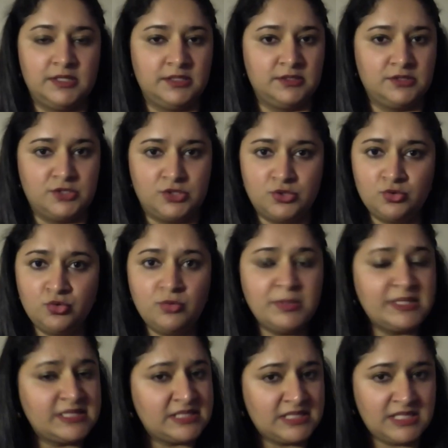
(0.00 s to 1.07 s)
zoom
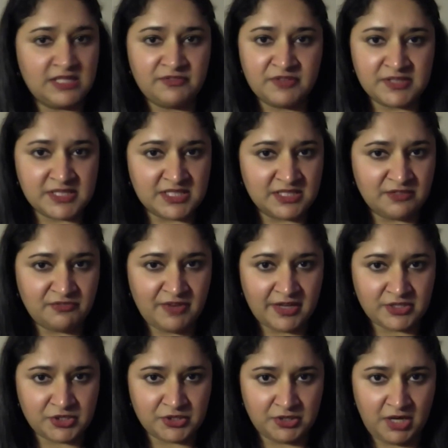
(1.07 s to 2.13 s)
and see if it's a
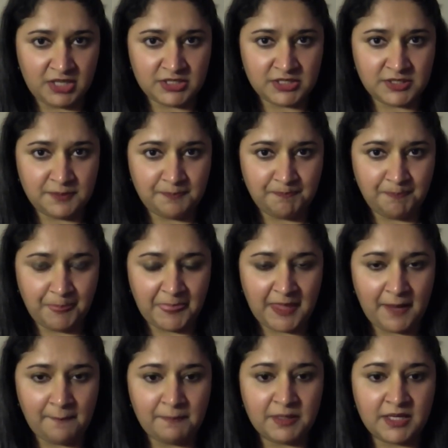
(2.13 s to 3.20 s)
defect or not
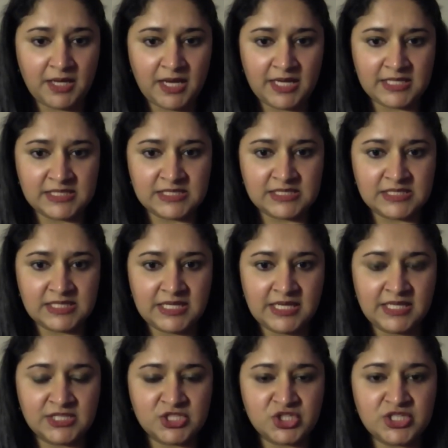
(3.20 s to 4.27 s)
because
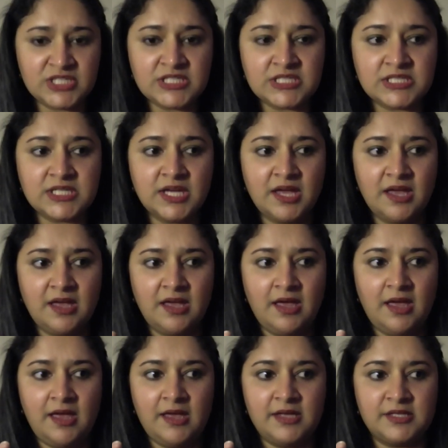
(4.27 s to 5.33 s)
it's just
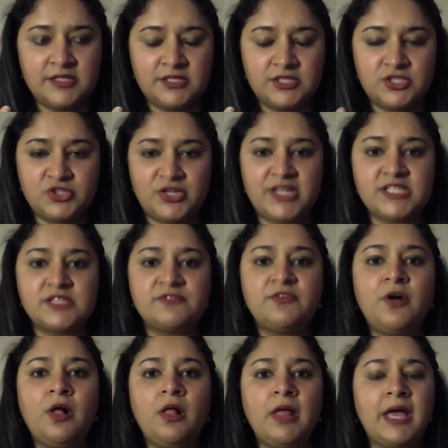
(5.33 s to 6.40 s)

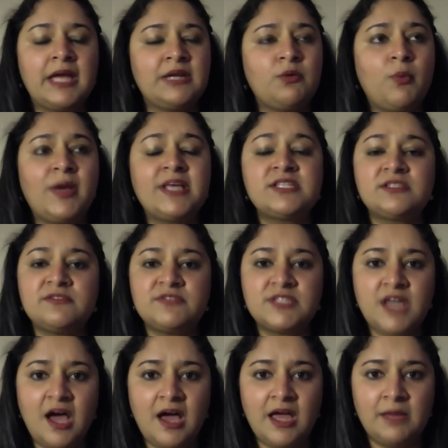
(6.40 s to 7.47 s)
stressful and a waste of
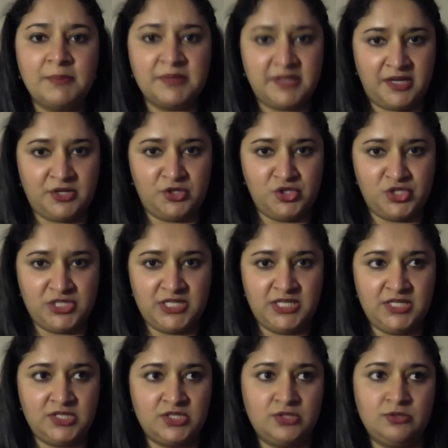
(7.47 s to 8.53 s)
time and energy
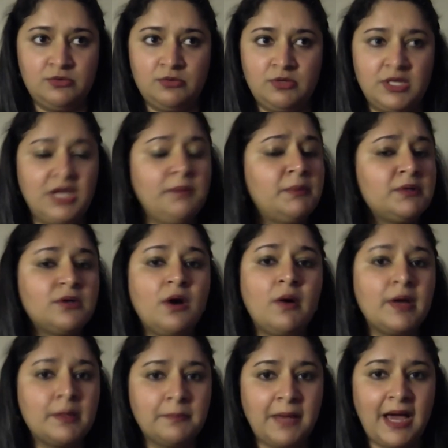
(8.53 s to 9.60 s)
to keep on
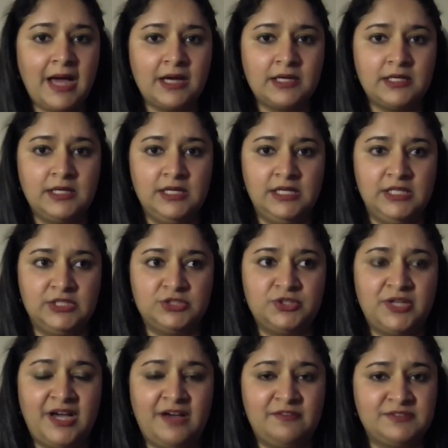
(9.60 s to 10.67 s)
going back to
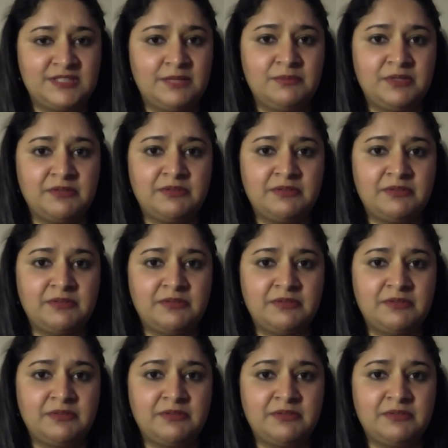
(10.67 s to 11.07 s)
have something